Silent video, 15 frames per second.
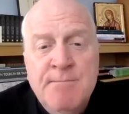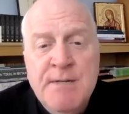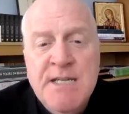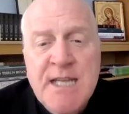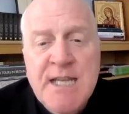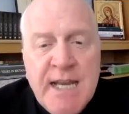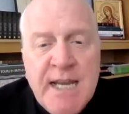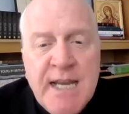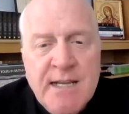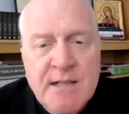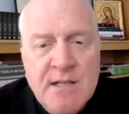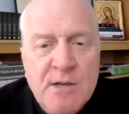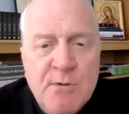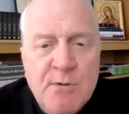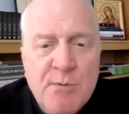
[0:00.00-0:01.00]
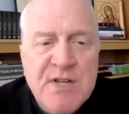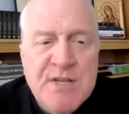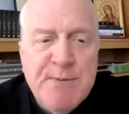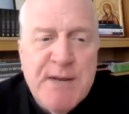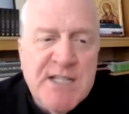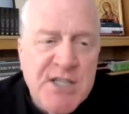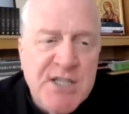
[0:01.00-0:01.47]
particularly with
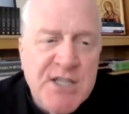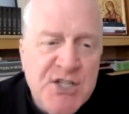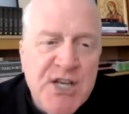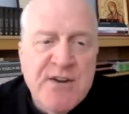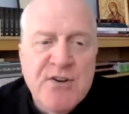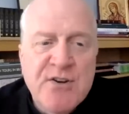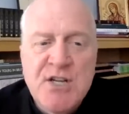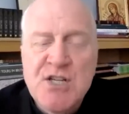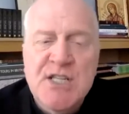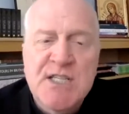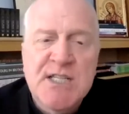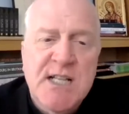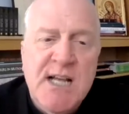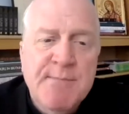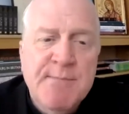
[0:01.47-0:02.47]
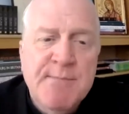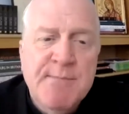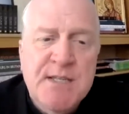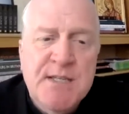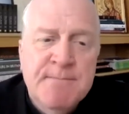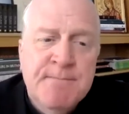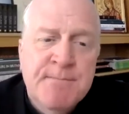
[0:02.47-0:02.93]
respect to gender and just climate
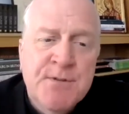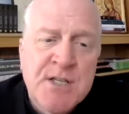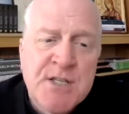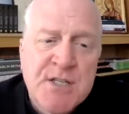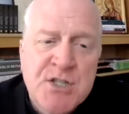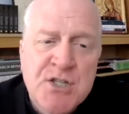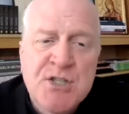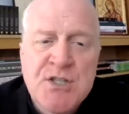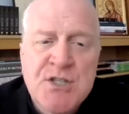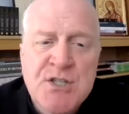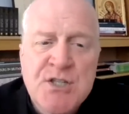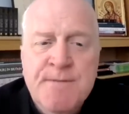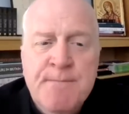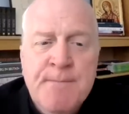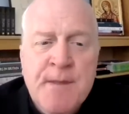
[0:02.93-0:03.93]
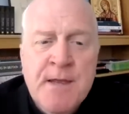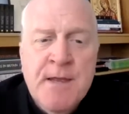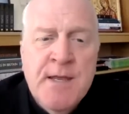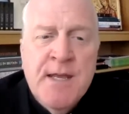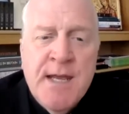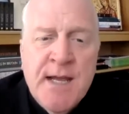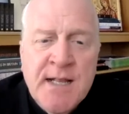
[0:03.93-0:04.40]
transitions.
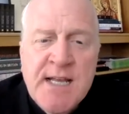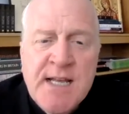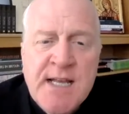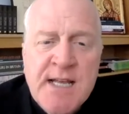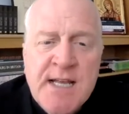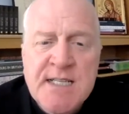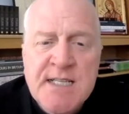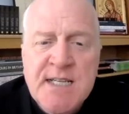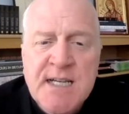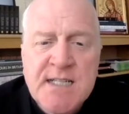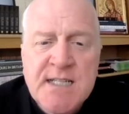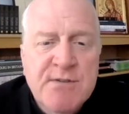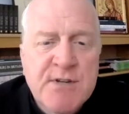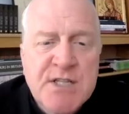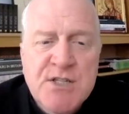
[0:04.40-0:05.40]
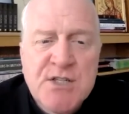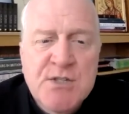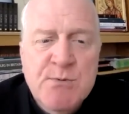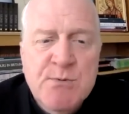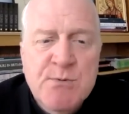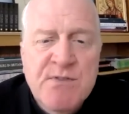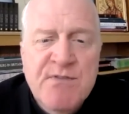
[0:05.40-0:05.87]
Ellie has conducted research
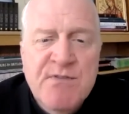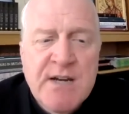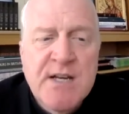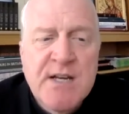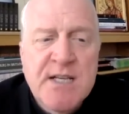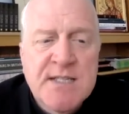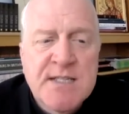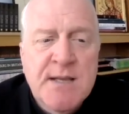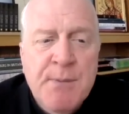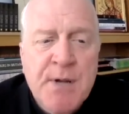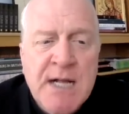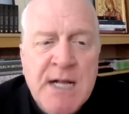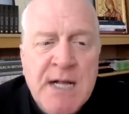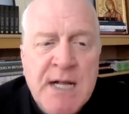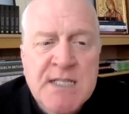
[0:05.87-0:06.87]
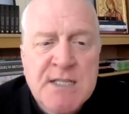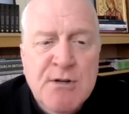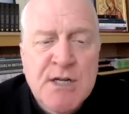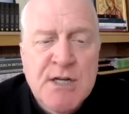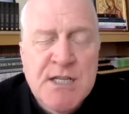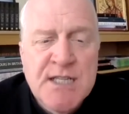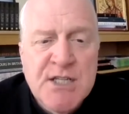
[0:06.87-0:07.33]
with various policy
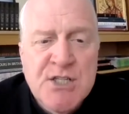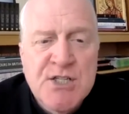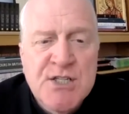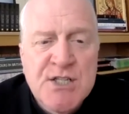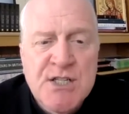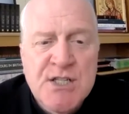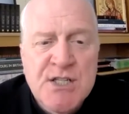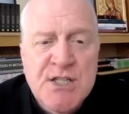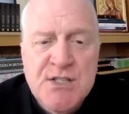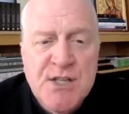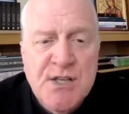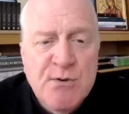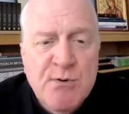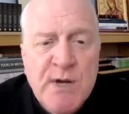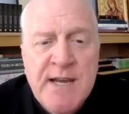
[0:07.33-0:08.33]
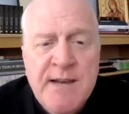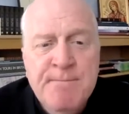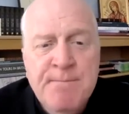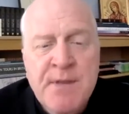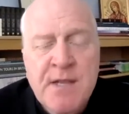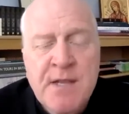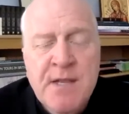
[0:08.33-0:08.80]
organizations such as the UN,
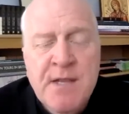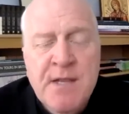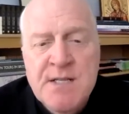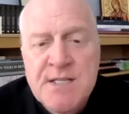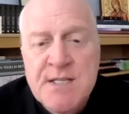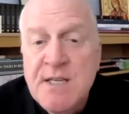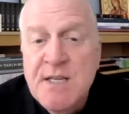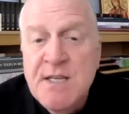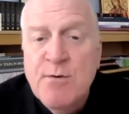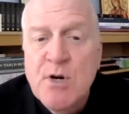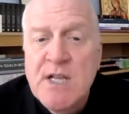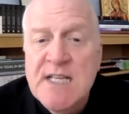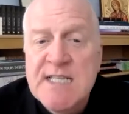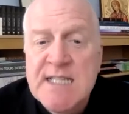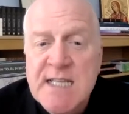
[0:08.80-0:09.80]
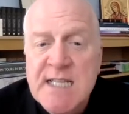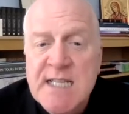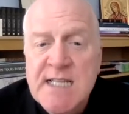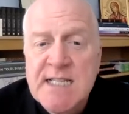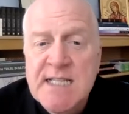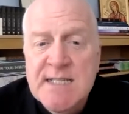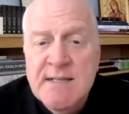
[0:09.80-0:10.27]
C40
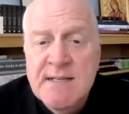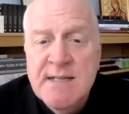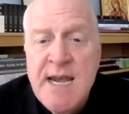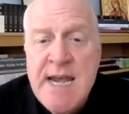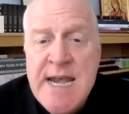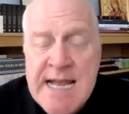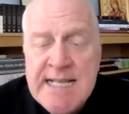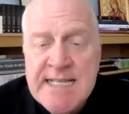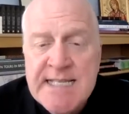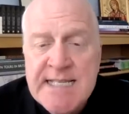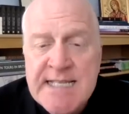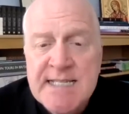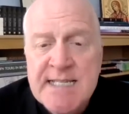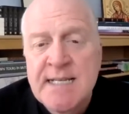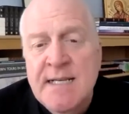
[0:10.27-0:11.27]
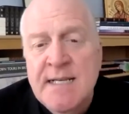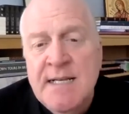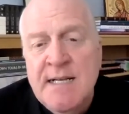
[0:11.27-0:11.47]
Cities, NEST,